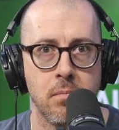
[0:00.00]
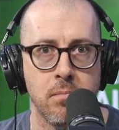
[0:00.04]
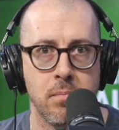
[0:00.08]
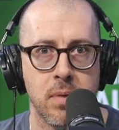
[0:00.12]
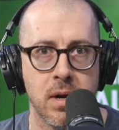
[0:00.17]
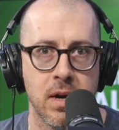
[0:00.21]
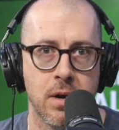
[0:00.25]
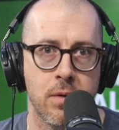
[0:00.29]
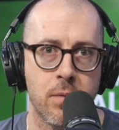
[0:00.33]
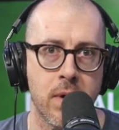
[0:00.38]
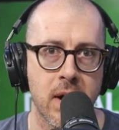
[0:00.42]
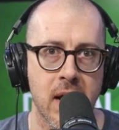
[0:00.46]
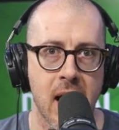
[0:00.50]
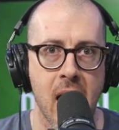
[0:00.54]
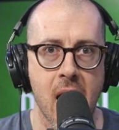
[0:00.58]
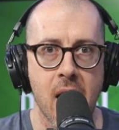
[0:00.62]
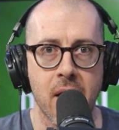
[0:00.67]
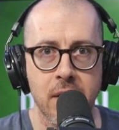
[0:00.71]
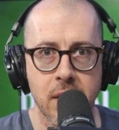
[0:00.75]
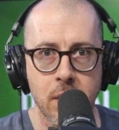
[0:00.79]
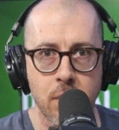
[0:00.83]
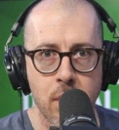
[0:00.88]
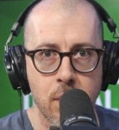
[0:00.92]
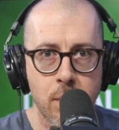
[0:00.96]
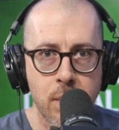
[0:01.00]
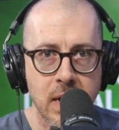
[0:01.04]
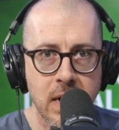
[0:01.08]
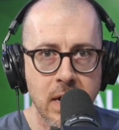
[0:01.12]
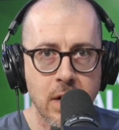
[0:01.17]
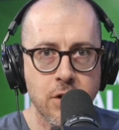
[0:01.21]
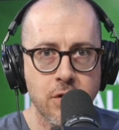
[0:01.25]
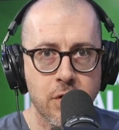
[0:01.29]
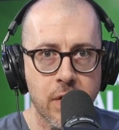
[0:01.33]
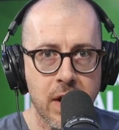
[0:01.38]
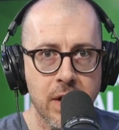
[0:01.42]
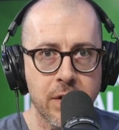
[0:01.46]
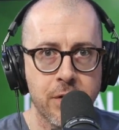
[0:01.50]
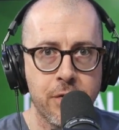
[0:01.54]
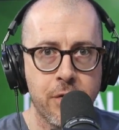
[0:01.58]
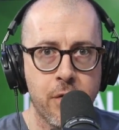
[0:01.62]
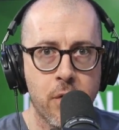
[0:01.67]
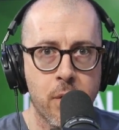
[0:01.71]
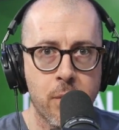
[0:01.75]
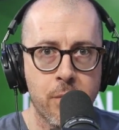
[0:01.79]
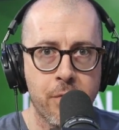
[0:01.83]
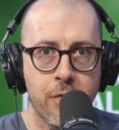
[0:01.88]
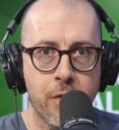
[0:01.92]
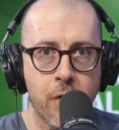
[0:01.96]
but in reality, what we need to
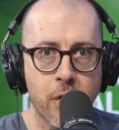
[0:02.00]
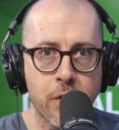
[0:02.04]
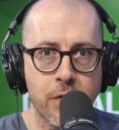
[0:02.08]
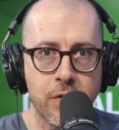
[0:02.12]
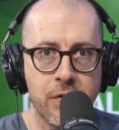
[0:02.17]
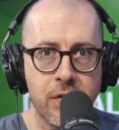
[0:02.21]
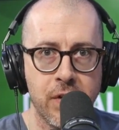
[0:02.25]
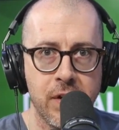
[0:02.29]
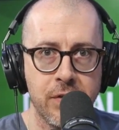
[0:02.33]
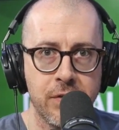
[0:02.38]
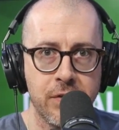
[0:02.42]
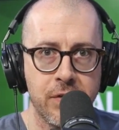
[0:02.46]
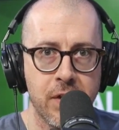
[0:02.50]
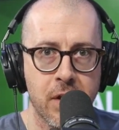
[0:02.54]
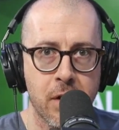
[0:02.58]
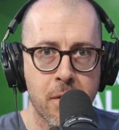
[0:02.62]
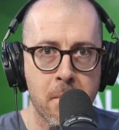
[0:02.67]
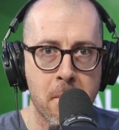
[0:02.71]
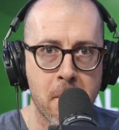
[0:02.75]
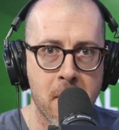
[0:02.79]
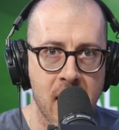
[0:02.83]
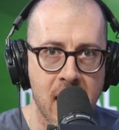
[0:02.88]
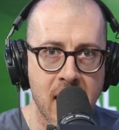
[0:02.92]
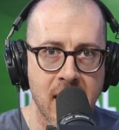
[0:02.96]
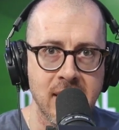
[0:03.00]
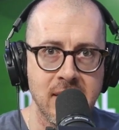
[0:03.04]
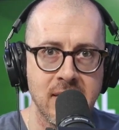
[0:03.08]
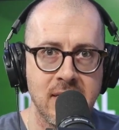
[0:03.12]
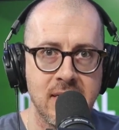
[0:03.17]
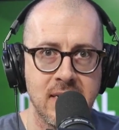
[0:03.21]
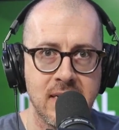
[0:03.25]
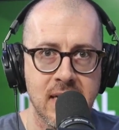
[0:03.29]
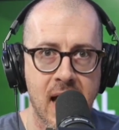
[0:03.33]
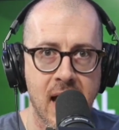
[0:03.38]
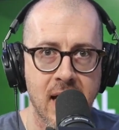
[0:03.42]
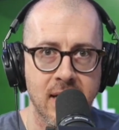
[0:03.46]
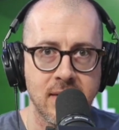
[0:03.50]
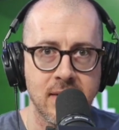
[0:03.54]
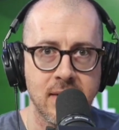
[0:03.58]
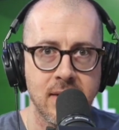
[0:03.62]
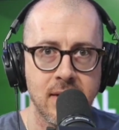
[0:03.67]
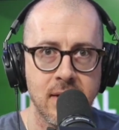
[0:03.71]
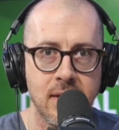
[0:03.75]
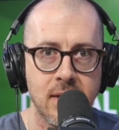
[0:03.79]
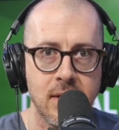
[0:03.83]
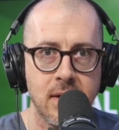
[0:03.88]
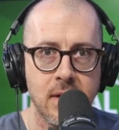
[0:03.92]
transform first is their mindset.